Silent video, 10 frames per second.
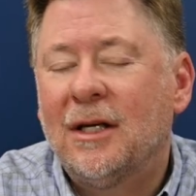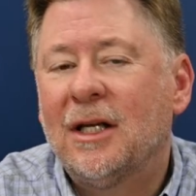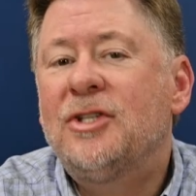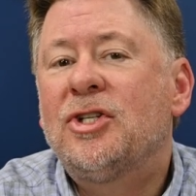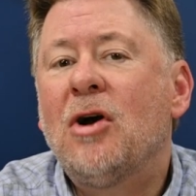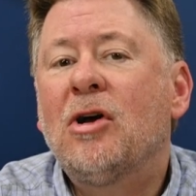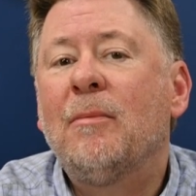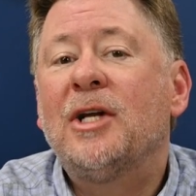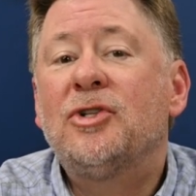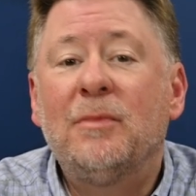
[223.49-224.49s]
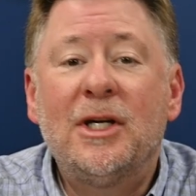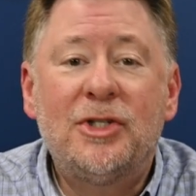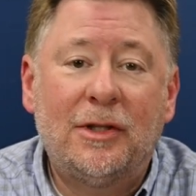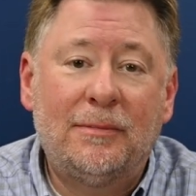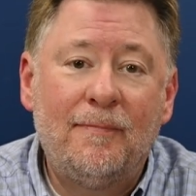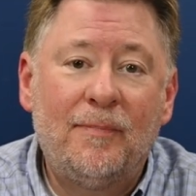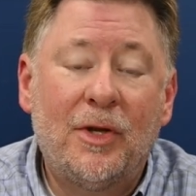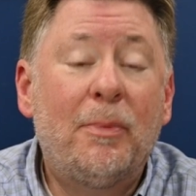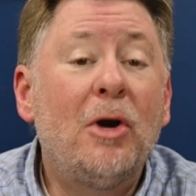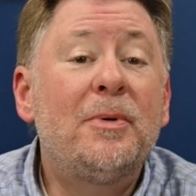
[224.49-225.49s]
Now let's talk about your mission.
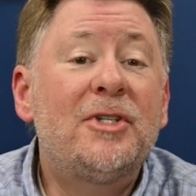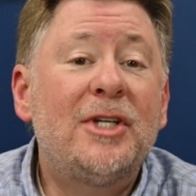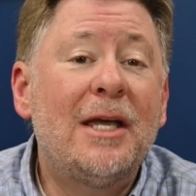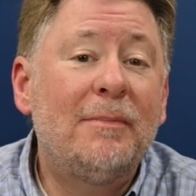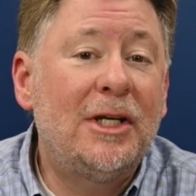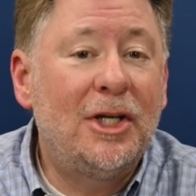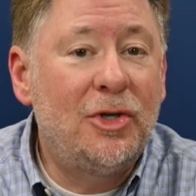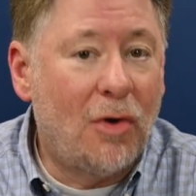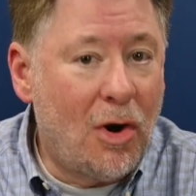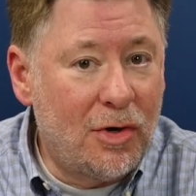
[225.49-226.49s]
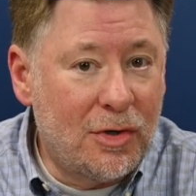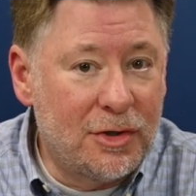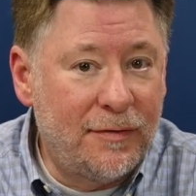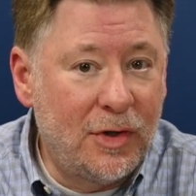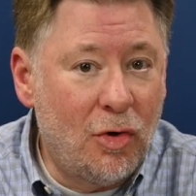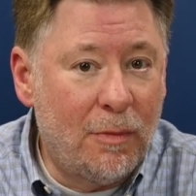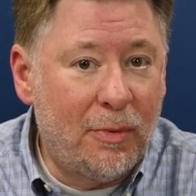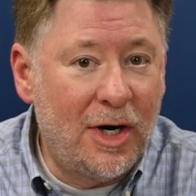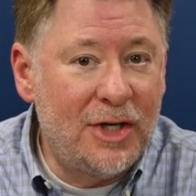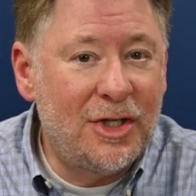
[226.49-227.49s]
The purpose statement in your Articles of
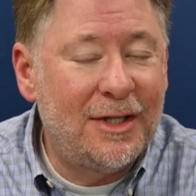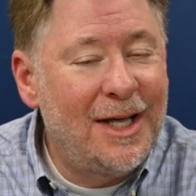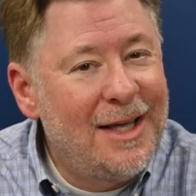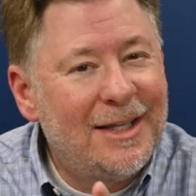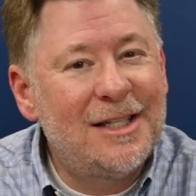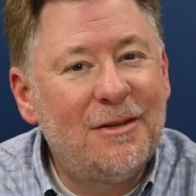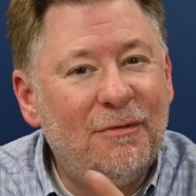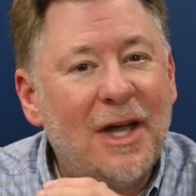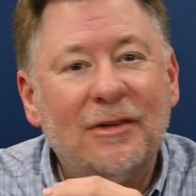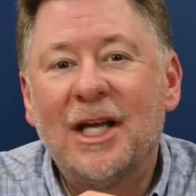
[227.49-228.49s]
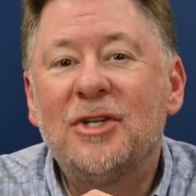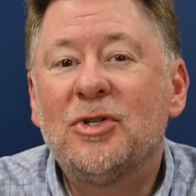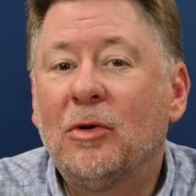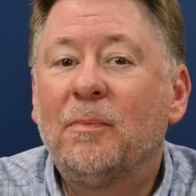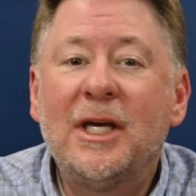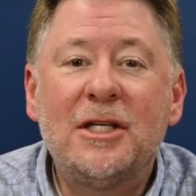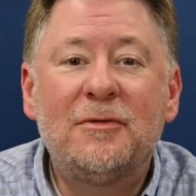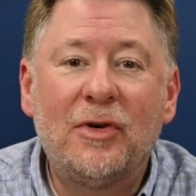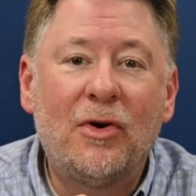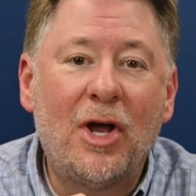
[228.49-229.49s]
Incorporation, that's a foundational piece
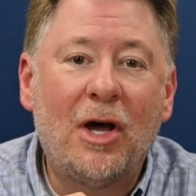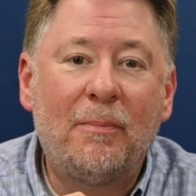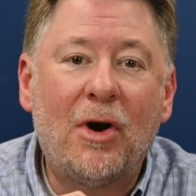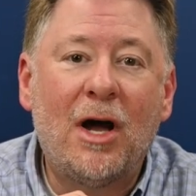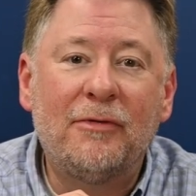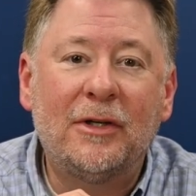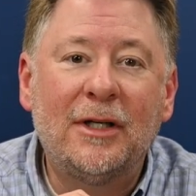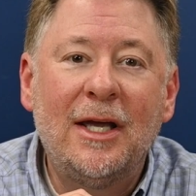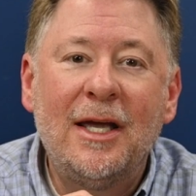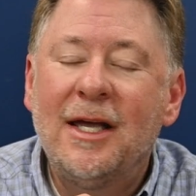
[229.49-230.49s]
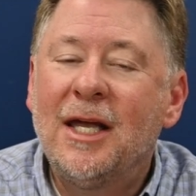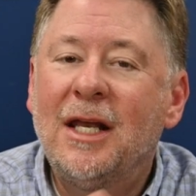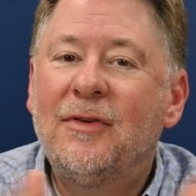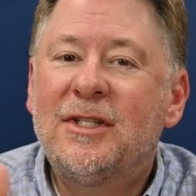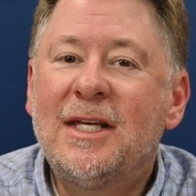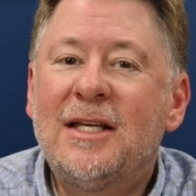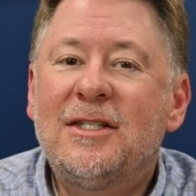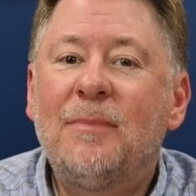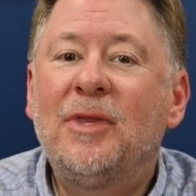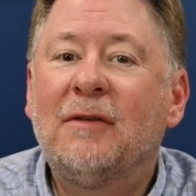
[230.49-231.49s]
for your nonprofit. And if it says
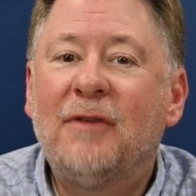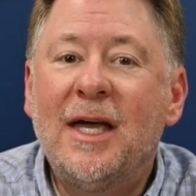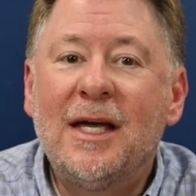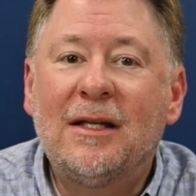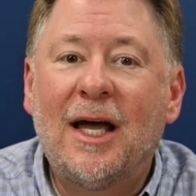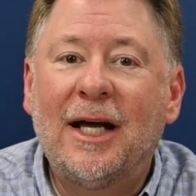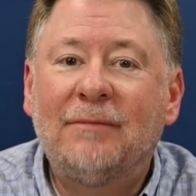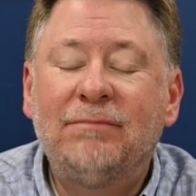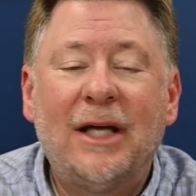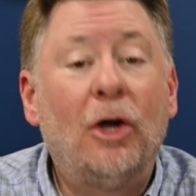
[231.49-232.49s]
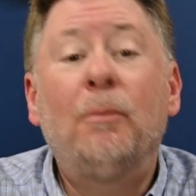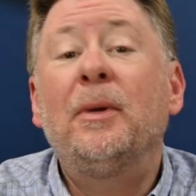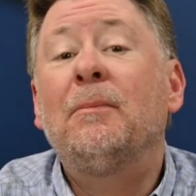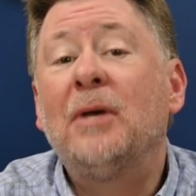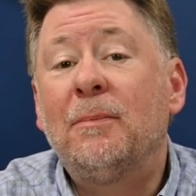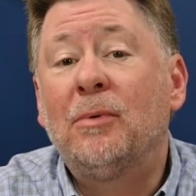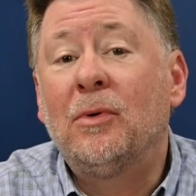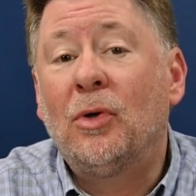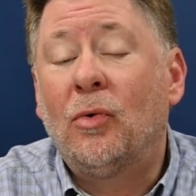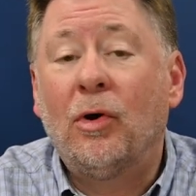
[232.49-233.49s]
something vague like helping
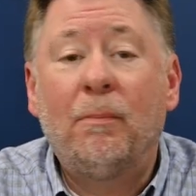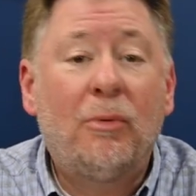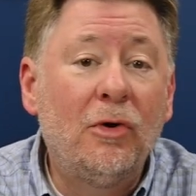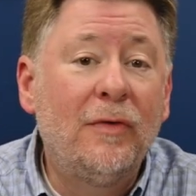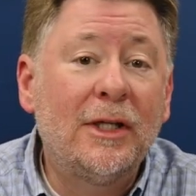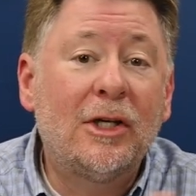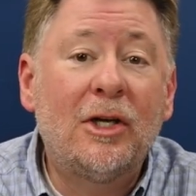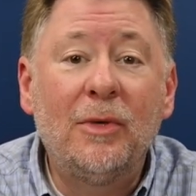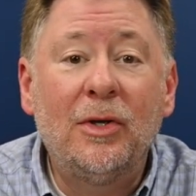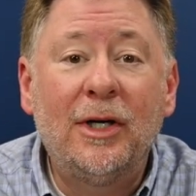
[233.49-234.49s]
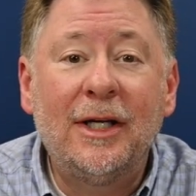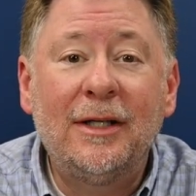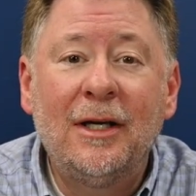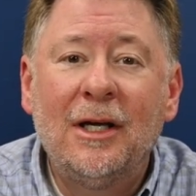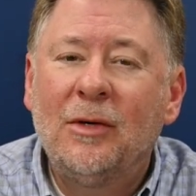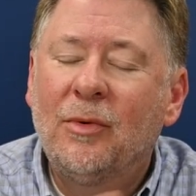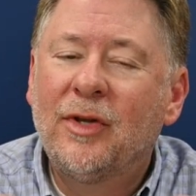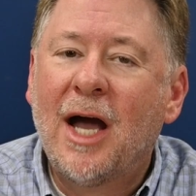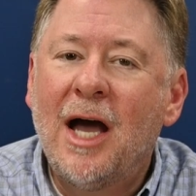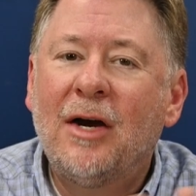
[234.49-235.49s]
people or improving the community, well,
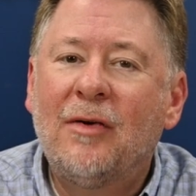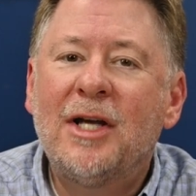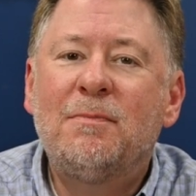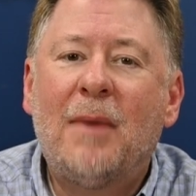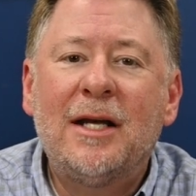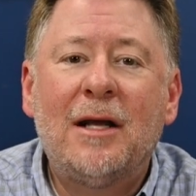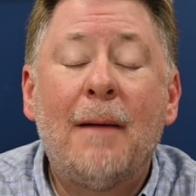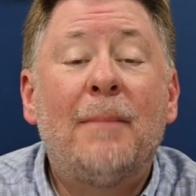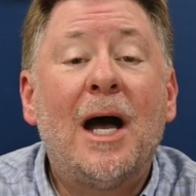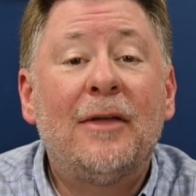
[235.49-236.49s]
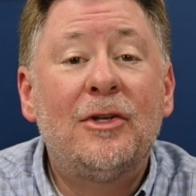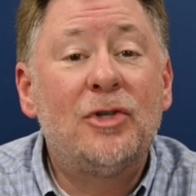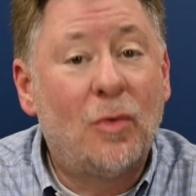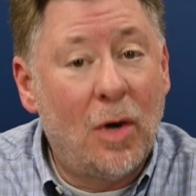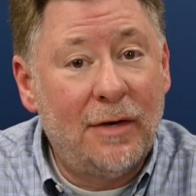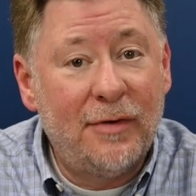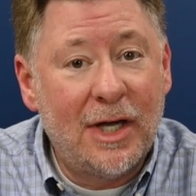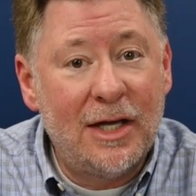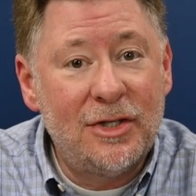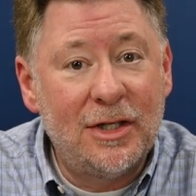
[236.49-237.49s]
the IRS might not buy that your
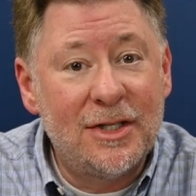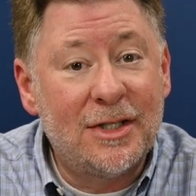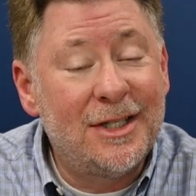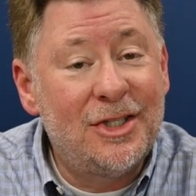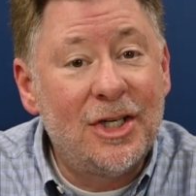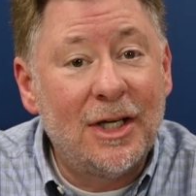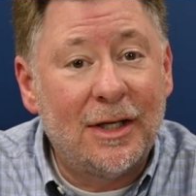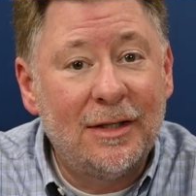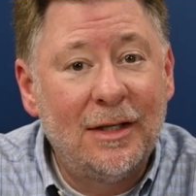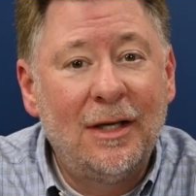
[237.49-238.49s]
qualification is legit.